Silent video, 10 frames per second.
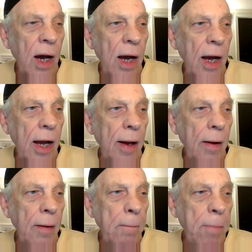Uh,
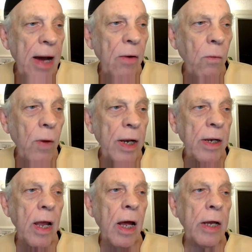but when
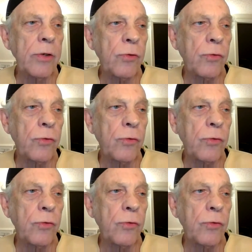uh,